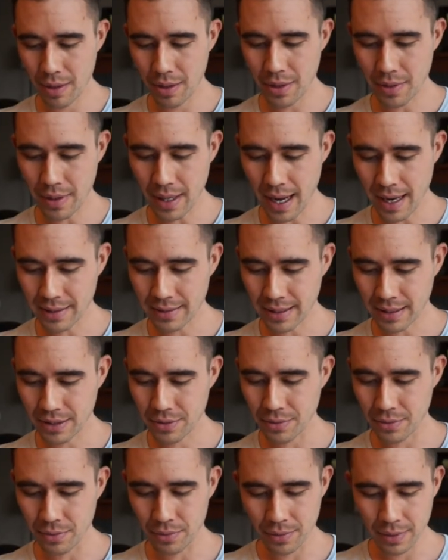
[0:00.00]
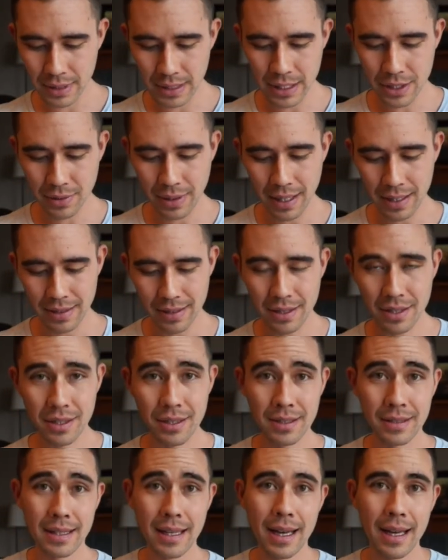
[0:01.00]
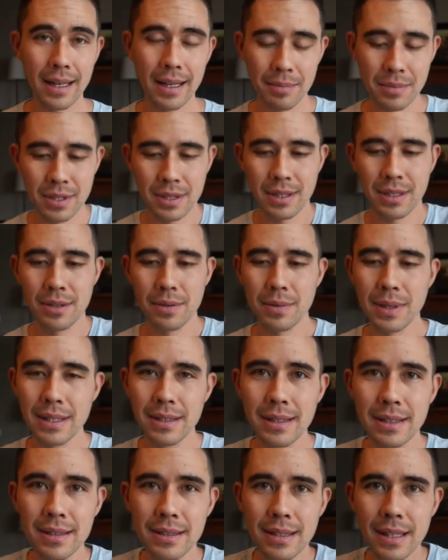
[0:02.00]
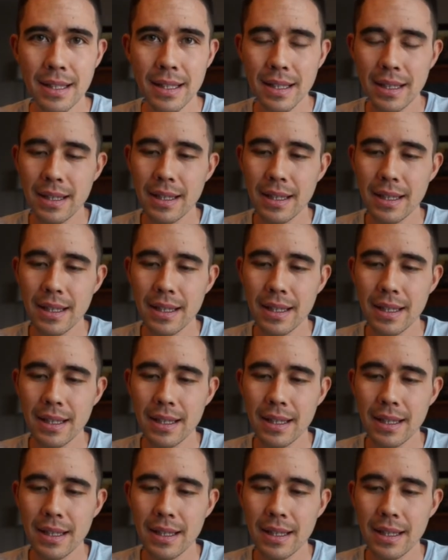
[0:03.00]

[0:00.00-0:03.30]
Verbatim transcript: with you guys that's really crazy. She said, I'm just gonna read this.